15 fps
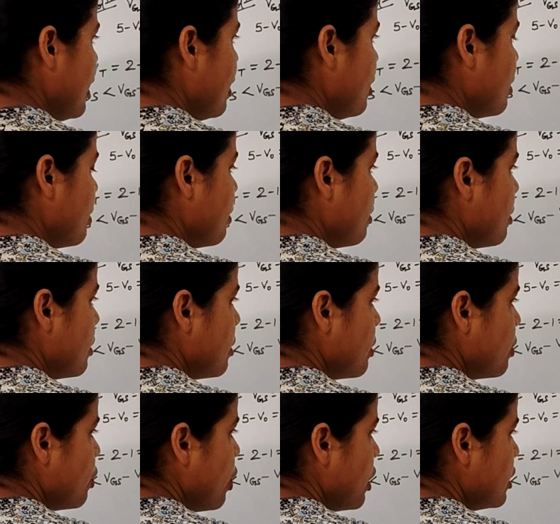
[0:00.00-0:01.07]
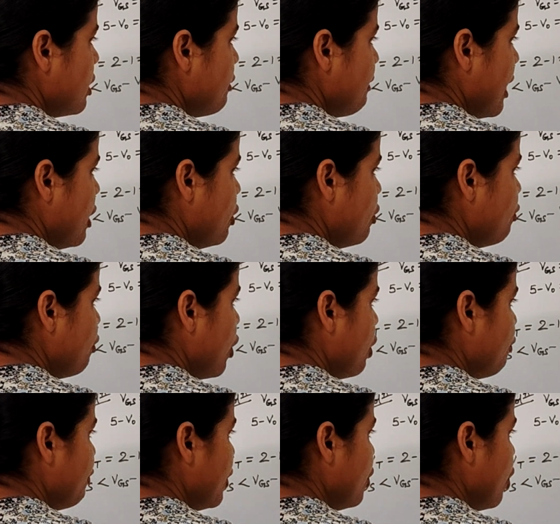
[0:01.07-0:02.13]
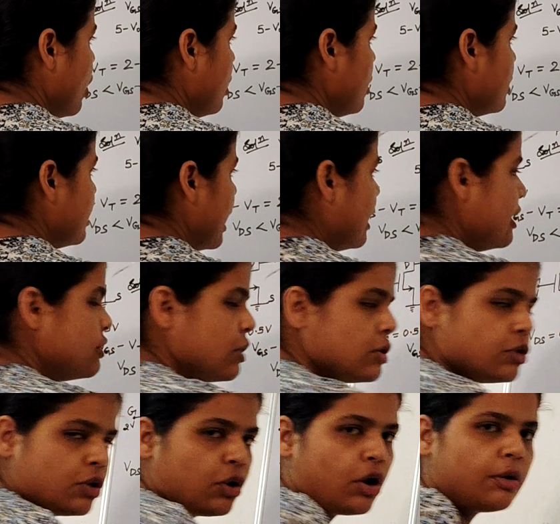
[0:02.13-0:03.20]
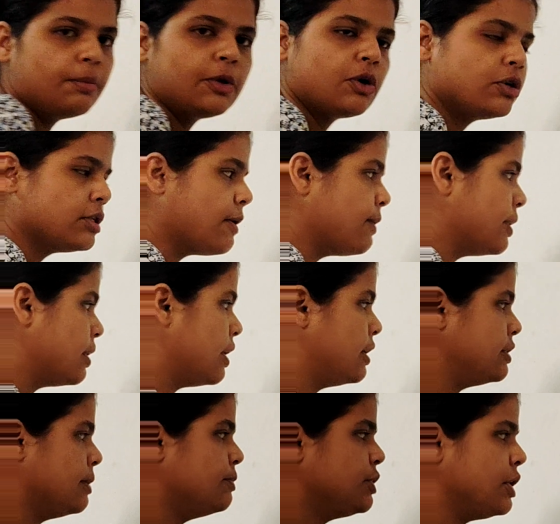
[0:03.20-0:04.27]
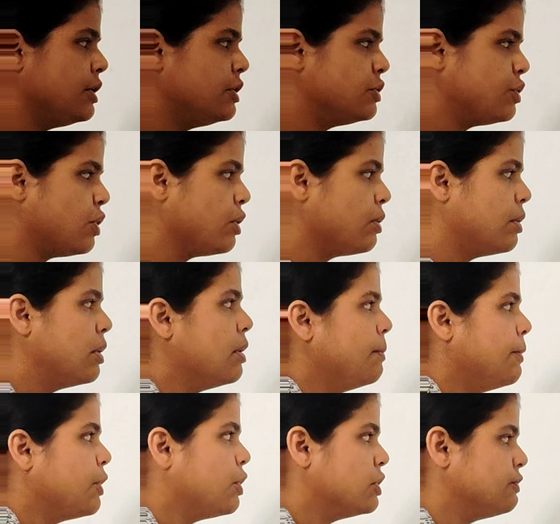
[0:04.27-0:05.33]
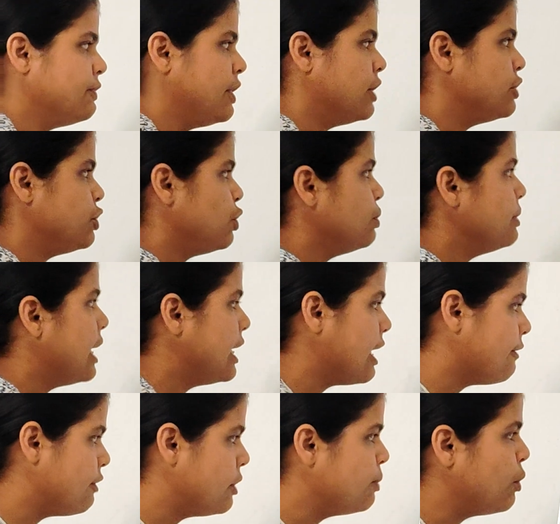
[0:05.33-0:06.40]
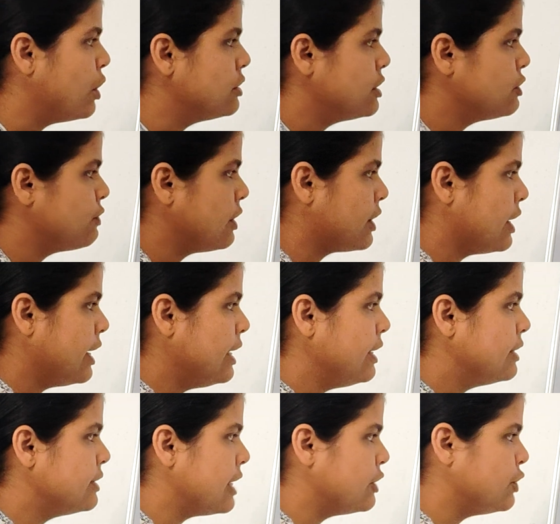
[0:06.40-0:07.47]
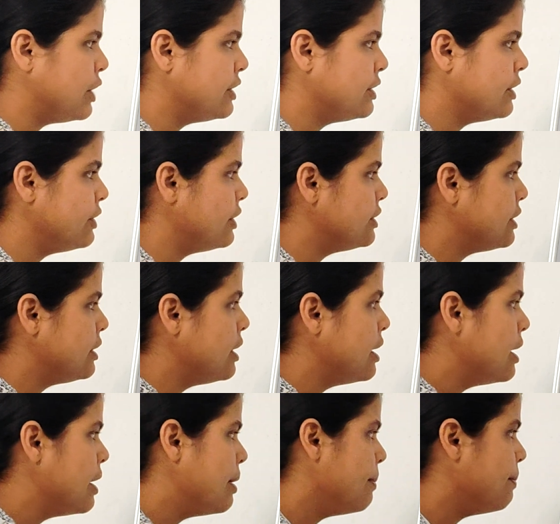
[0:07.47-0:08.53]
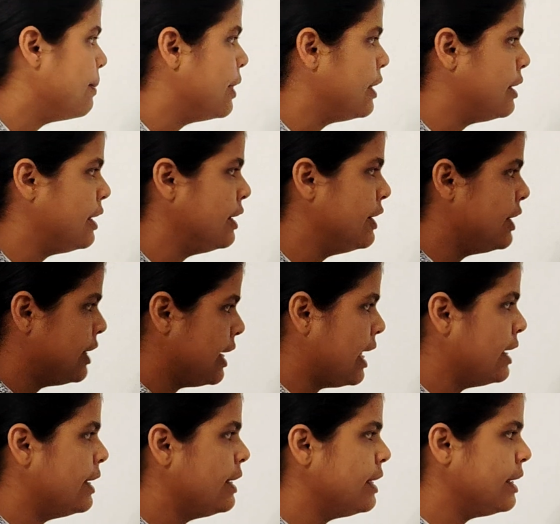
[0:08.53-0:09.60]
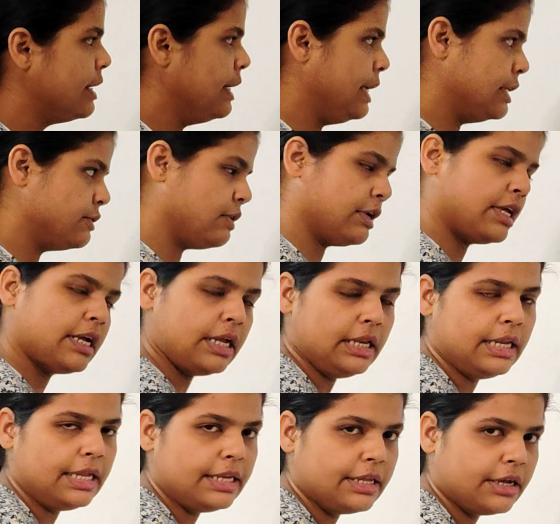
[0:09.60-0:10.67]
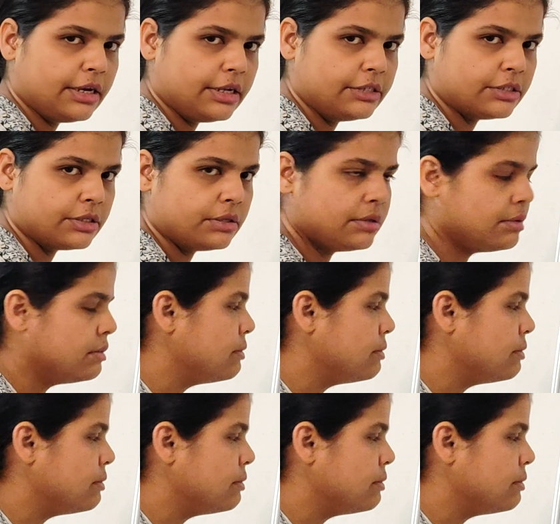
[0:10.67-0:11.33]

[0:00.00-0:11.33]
we got the value for V naught, that is also wrong because our assumption is wrong, because we assume that our MOS is working in saturation region, but in reality it is working in linear region.